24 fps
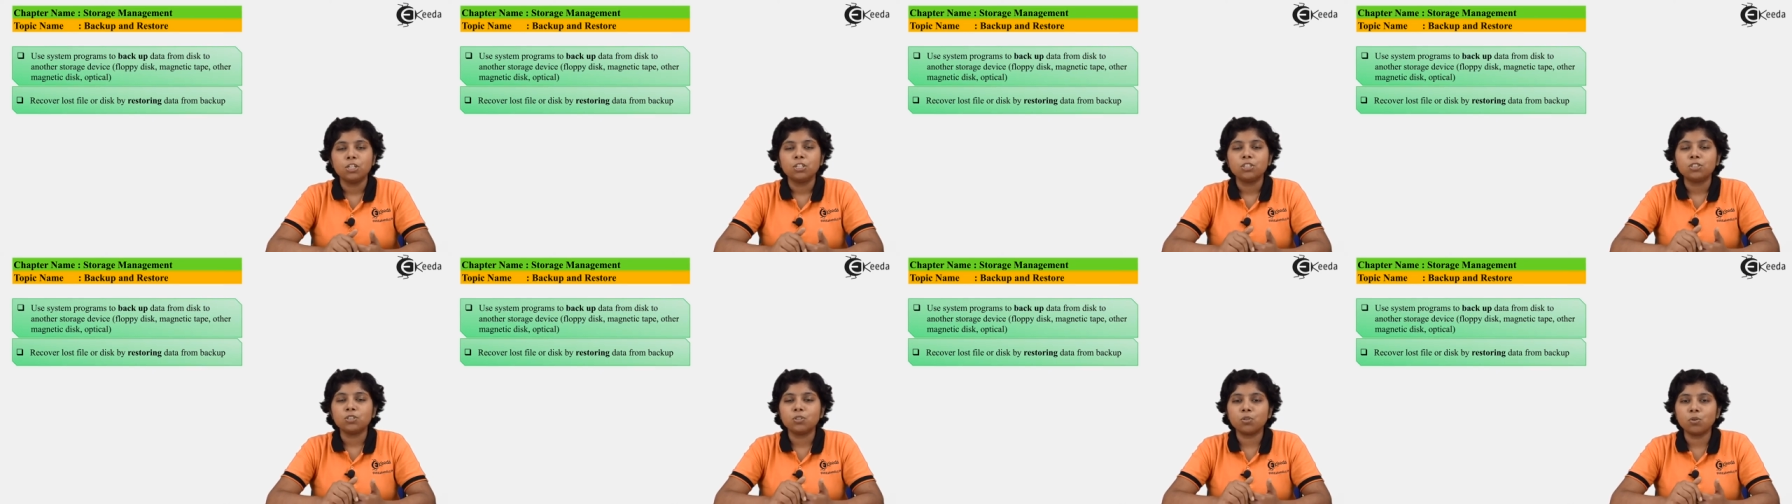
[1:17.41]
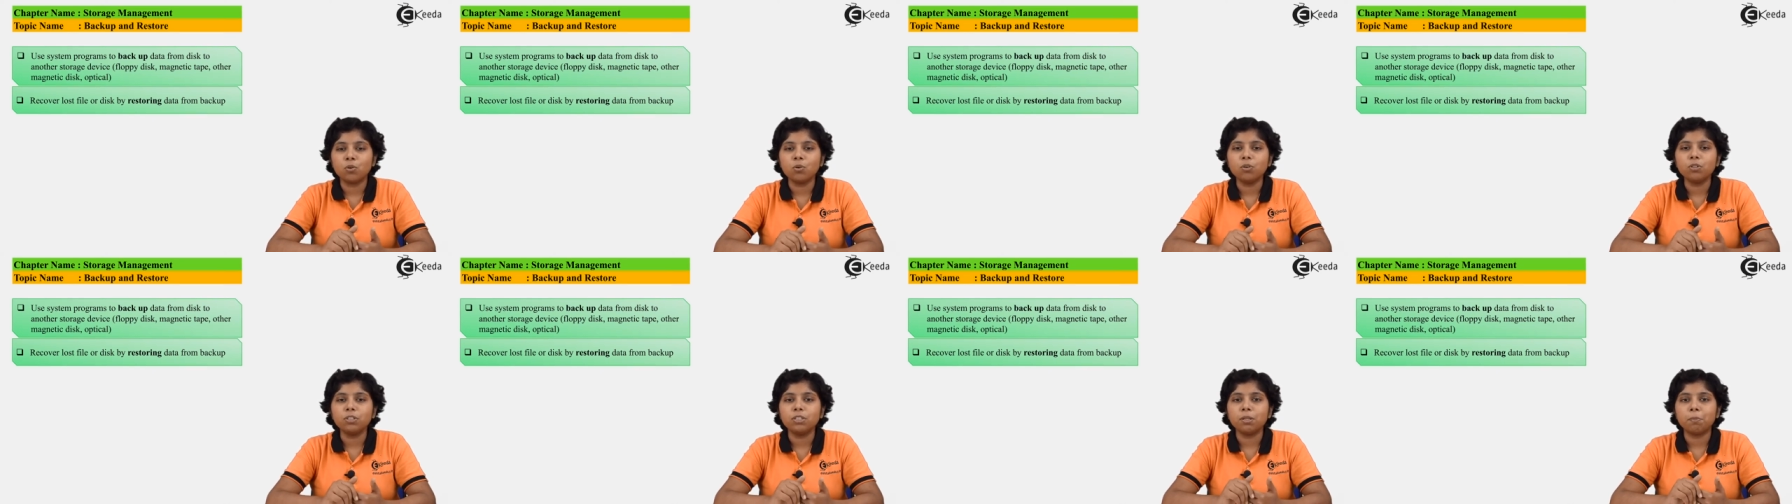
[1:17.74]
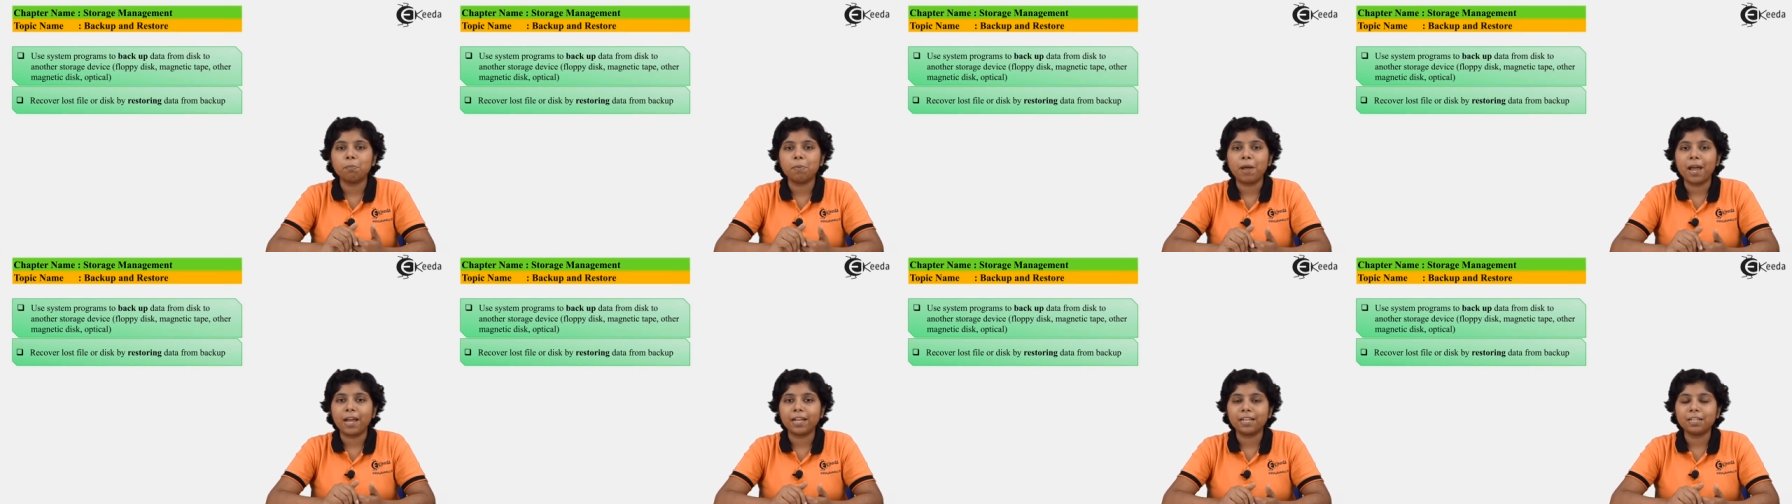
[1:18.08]
So the
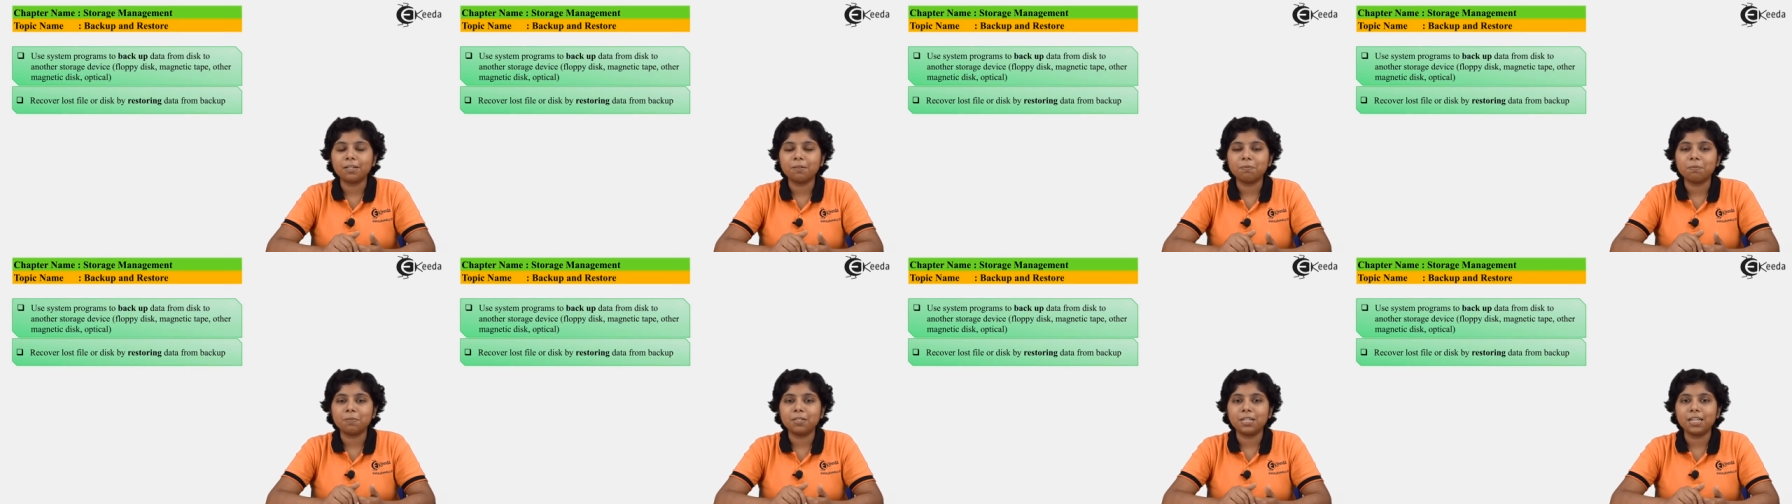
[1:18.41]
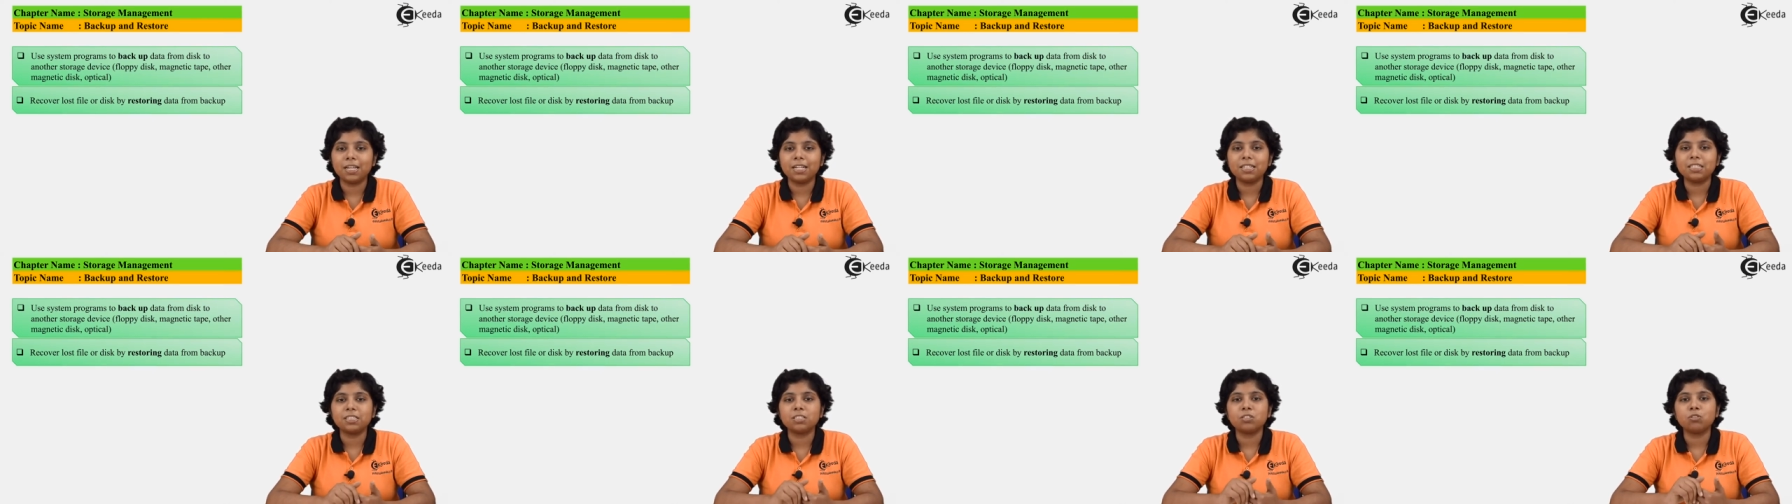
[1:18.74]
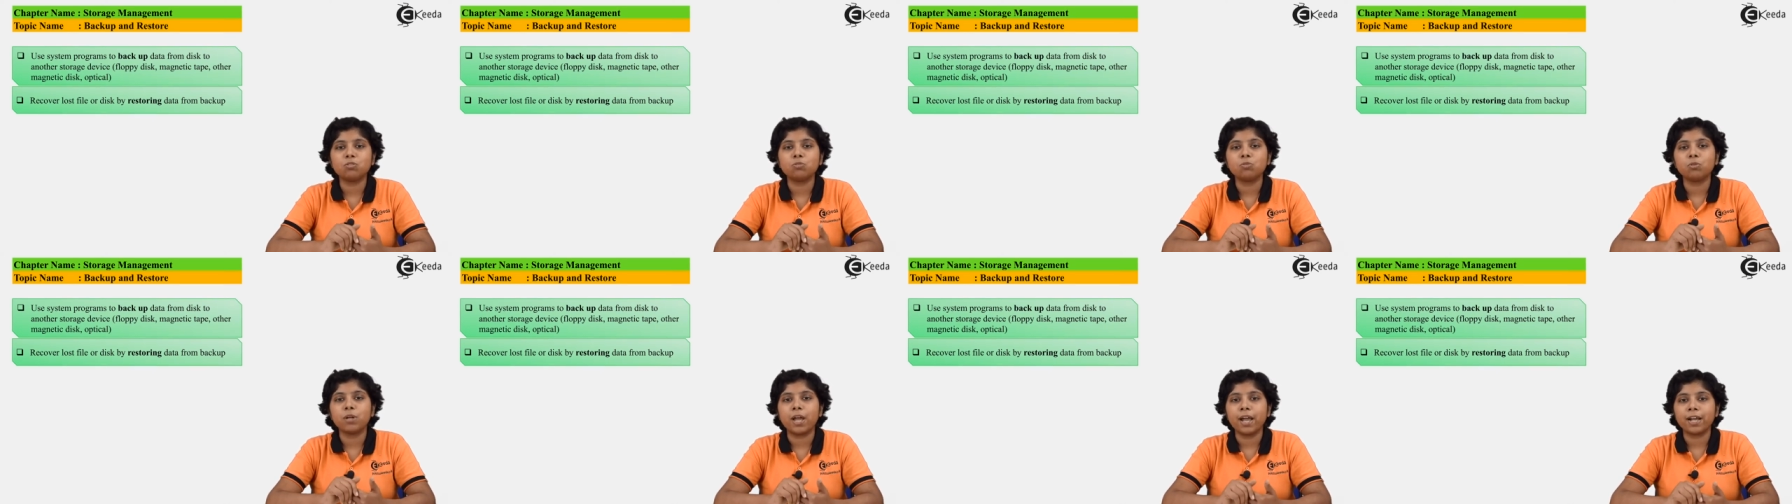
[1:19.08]
backup needs to